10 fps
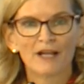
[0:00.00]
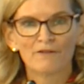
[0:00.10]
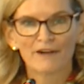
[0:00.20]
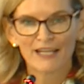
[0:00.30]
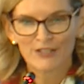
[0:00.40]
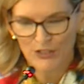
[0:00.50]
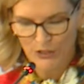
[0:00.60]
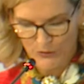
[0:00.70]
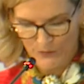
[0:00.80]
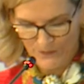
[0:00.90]
of I T
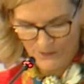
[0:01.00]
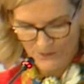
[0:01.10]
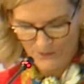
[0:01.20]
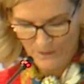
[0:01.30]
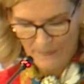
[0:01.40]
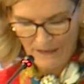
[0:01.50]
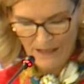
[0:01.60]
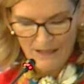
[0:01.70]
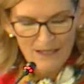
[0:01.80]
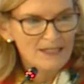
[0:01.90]
U.
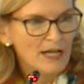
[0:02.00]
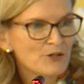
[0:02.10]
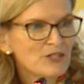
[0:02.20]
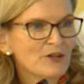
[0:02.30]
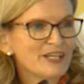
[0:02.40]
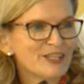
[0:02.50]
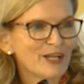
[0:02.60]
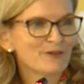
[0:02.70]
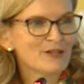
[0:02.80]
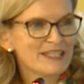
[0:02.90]
Secretary
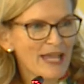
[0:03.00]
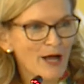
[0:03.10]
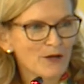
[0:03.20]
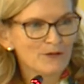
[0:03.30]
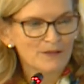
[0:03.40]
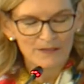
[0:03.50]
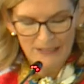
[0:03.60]
General Zhao,